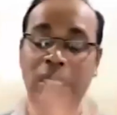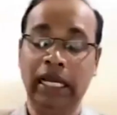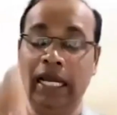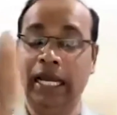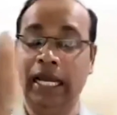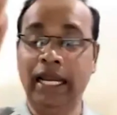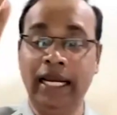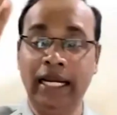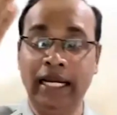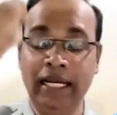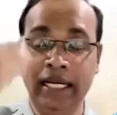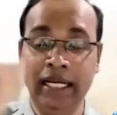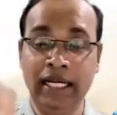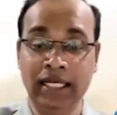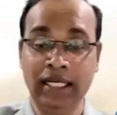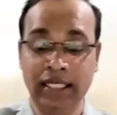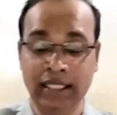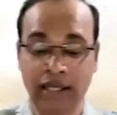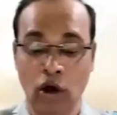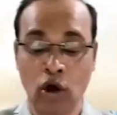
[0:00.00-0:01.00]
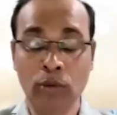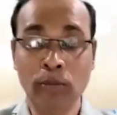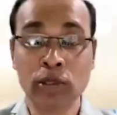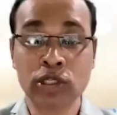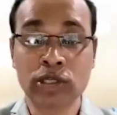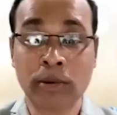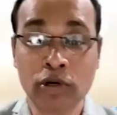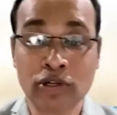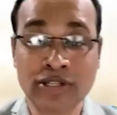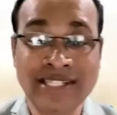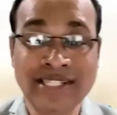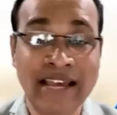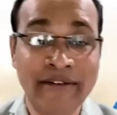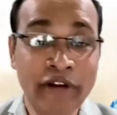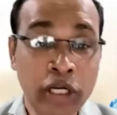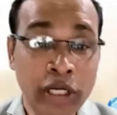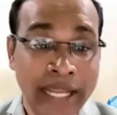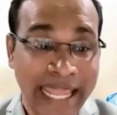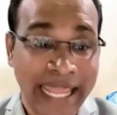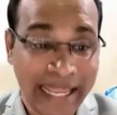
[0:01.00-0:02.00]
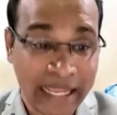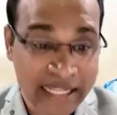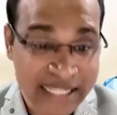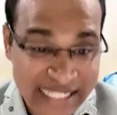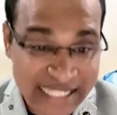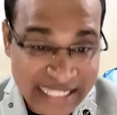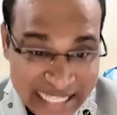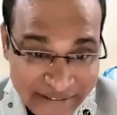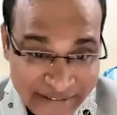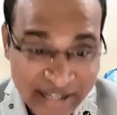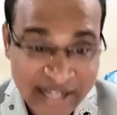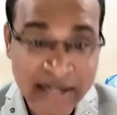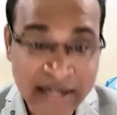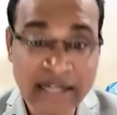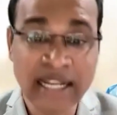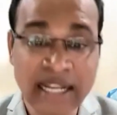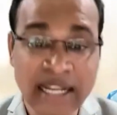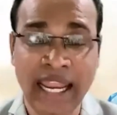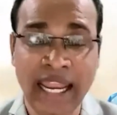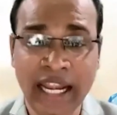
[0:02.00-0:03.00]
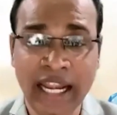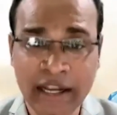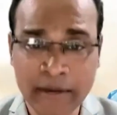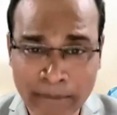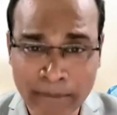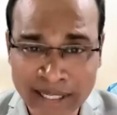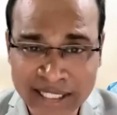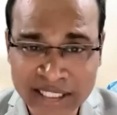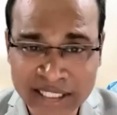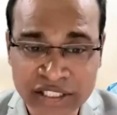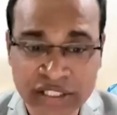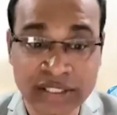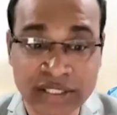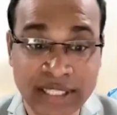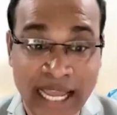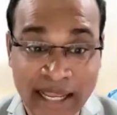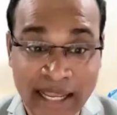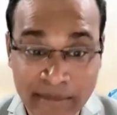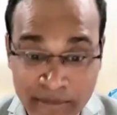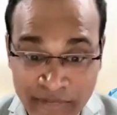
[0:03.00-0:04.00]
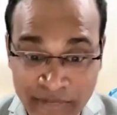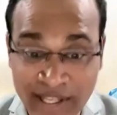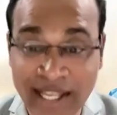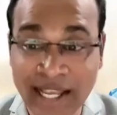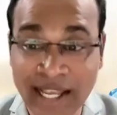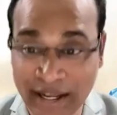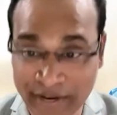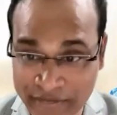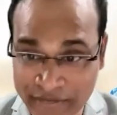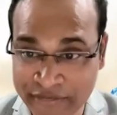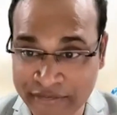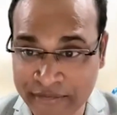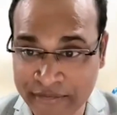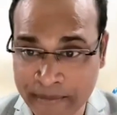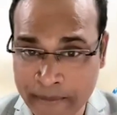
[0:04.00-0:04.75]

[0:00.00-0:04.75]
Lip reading: and almost about seven, 8 months time we have.